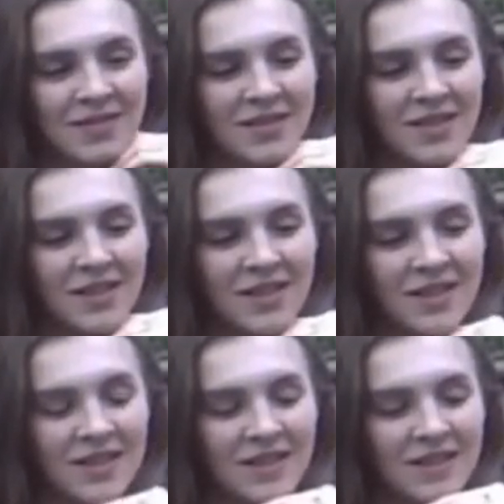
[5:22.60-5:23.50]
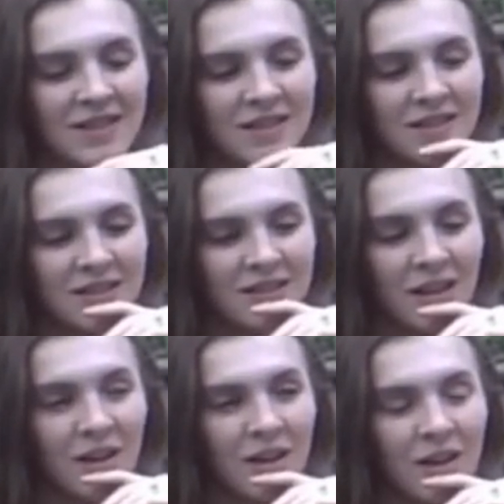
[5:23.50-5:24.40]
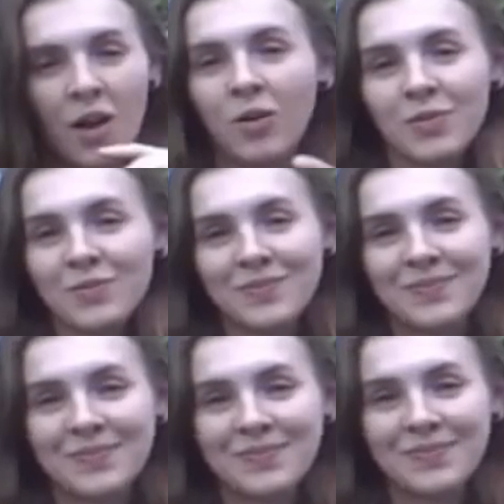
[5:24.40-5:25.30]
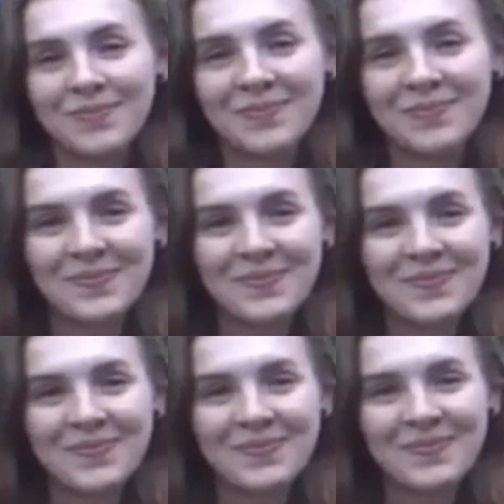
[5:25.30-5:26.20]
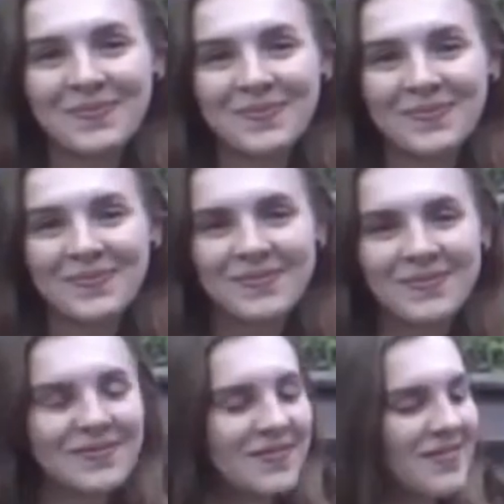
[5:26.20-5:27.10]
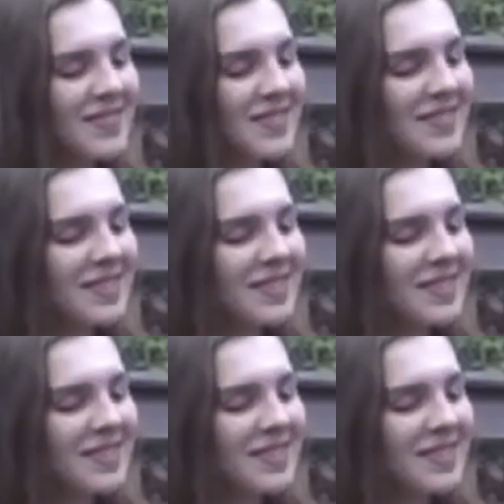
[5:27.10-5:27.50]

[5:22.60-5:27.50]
(silent)